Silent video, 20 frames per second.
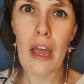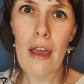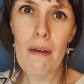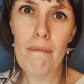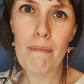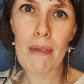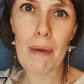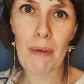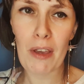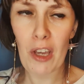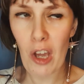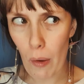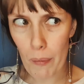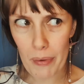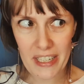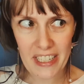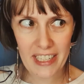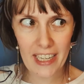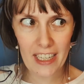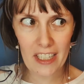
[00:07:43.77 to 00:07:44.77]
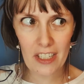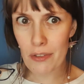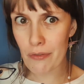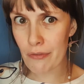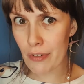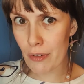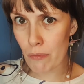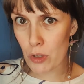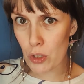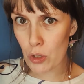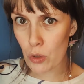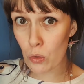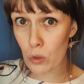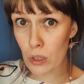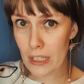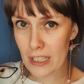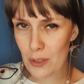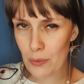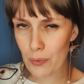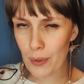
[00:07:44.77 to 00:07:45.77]
maybe commandeer some from school
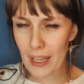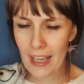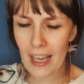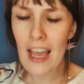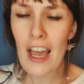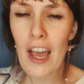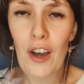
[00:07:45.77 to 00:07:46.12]
this week.